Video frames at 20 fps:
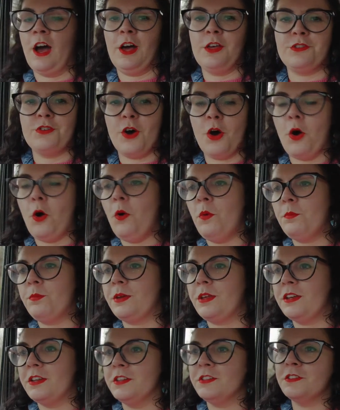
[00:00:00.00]
the
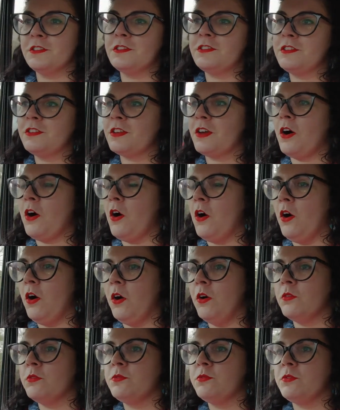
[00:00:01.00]
opulence
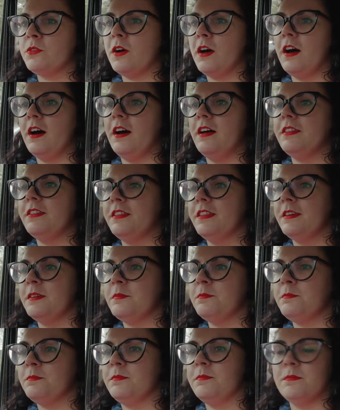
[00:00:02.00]
of
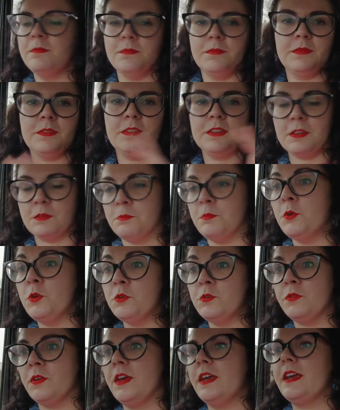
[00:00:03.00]
the
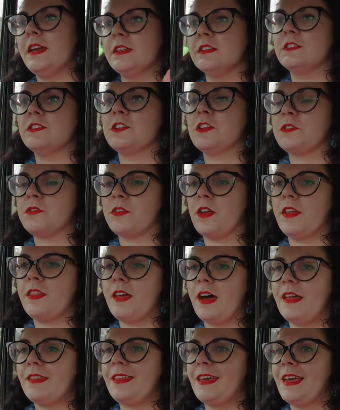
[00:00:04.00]
movie and stuff
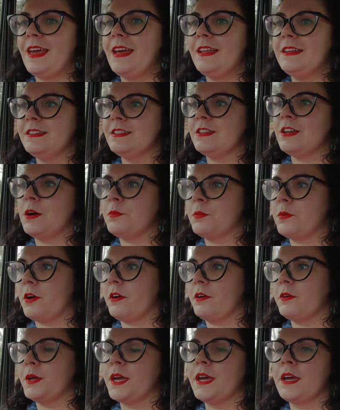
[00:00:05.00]
like that, they ended up
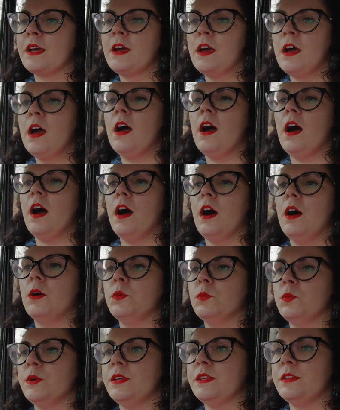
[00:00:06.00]
going
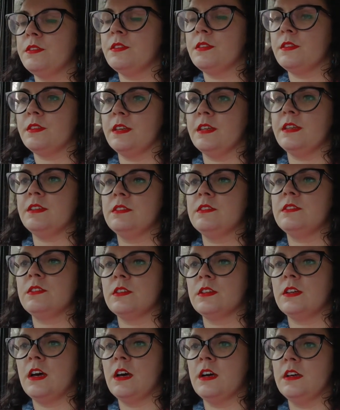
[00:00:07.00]
with
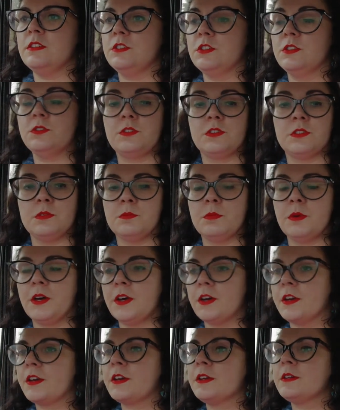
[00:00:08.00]
this Duesenberg.